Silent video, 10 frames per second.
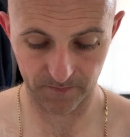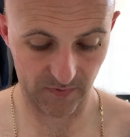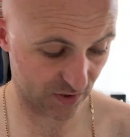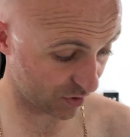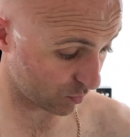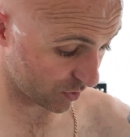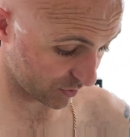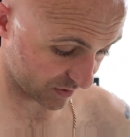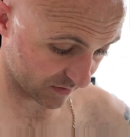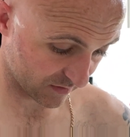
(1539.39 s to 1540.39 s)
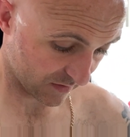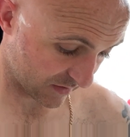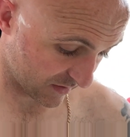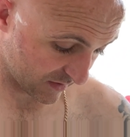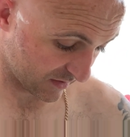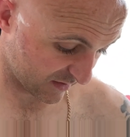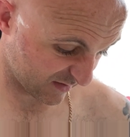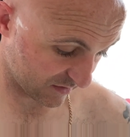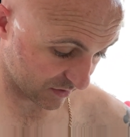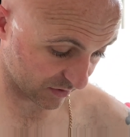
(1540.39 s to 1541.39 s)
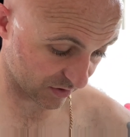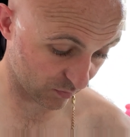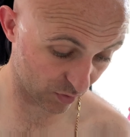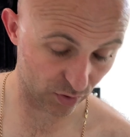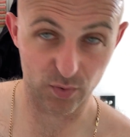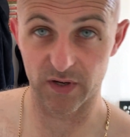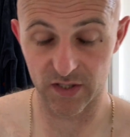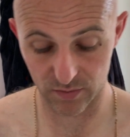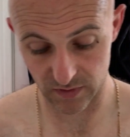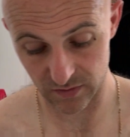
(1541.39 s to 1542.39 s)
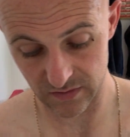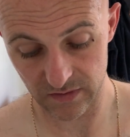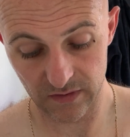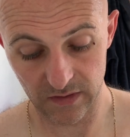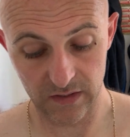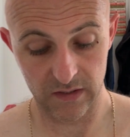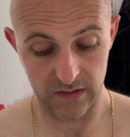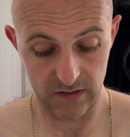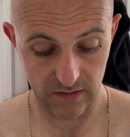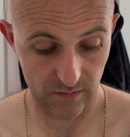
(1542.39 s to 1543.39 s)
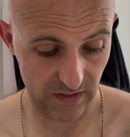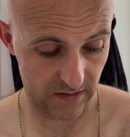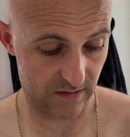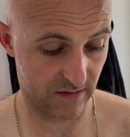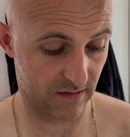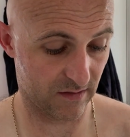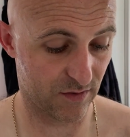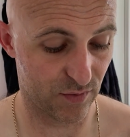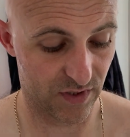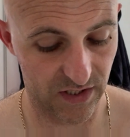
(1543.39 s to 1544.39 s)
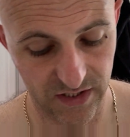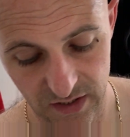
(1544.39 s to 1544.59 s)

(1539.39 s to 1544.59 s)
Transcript: Still works, just doesn't work quite as well. Right, let's rinse this